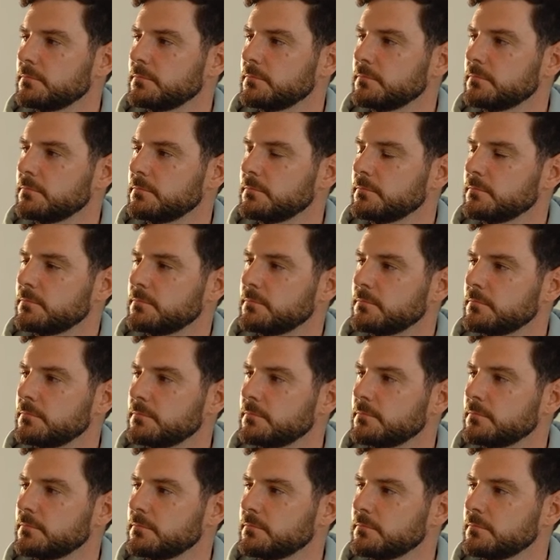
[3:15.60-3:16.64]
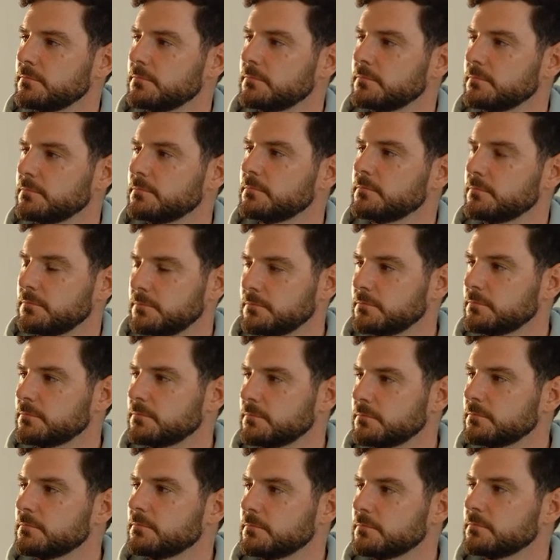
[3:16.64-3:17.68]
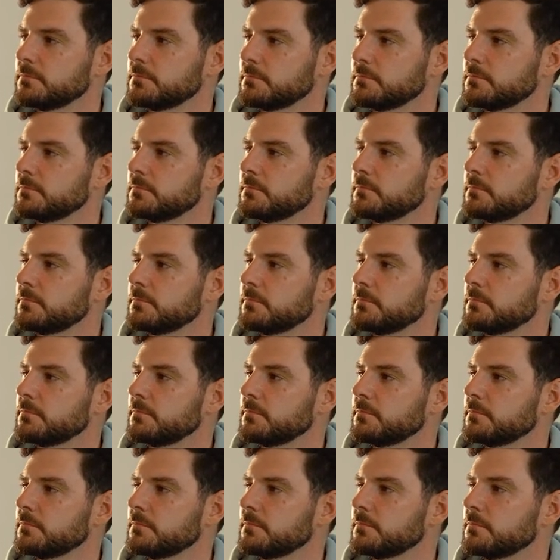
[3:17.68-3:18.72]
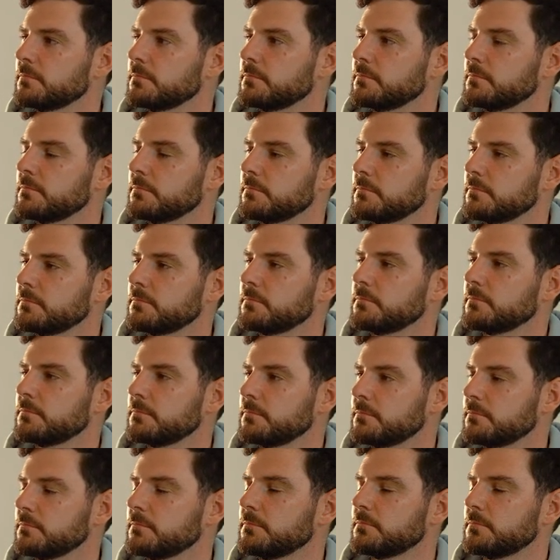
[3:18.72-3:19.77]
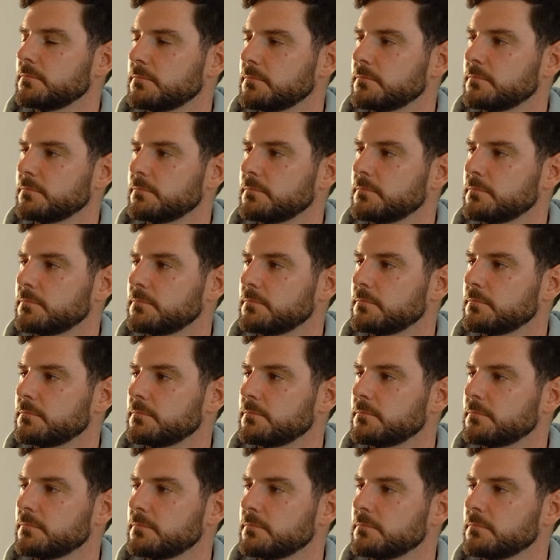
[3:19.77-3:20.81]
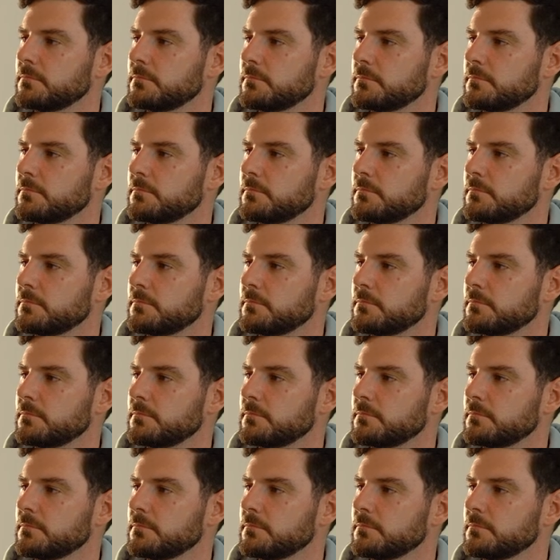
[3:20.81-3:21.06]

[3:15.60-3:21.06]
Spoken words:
[no speech]